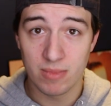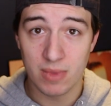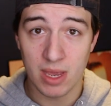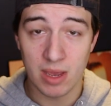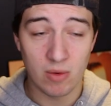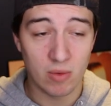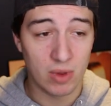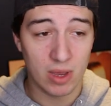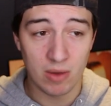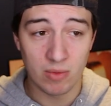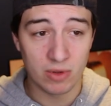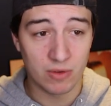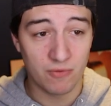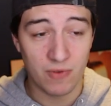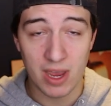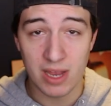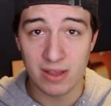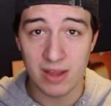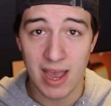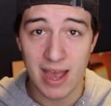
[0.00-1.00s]
It was
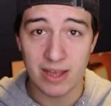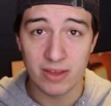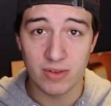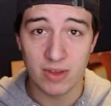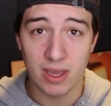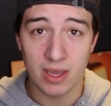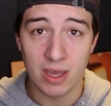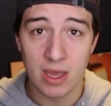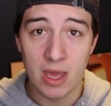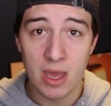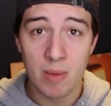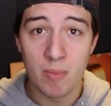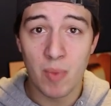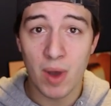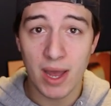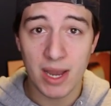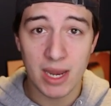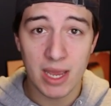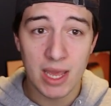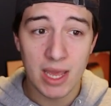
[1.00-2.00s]
fantastic.
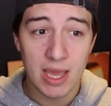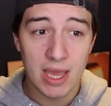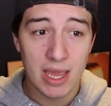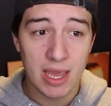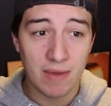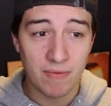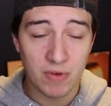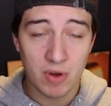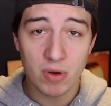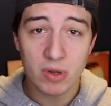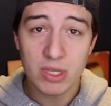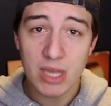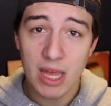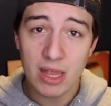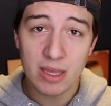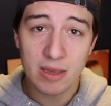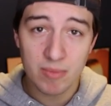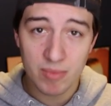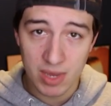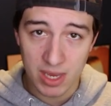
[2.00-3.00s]
But if you're
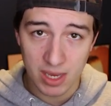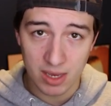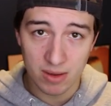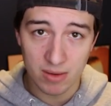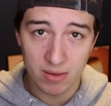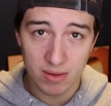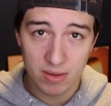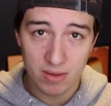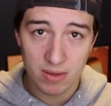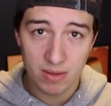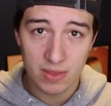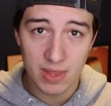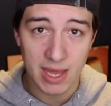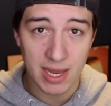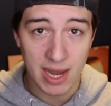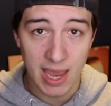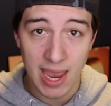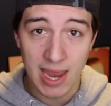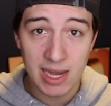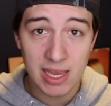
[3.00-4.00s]
telling me
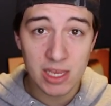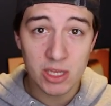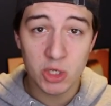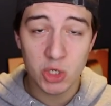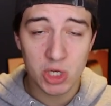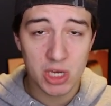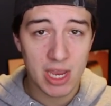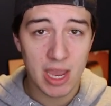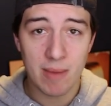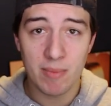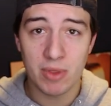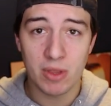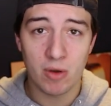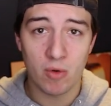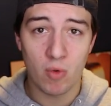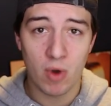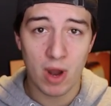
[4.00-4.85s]
that any GM in their